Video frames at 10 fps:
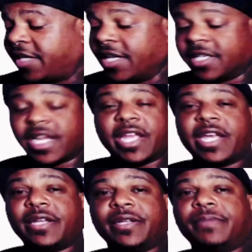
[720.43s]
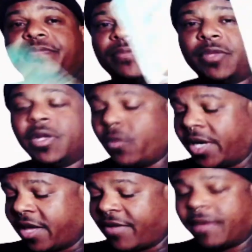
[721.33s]
looks like, yeah, you didn't want
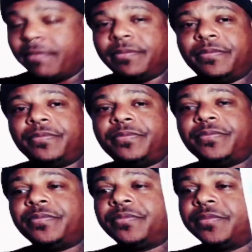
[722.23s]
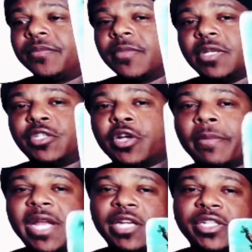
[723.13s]
to give up.
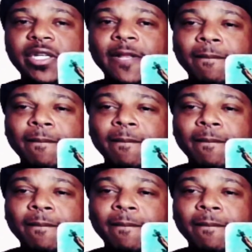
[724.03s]
Determination.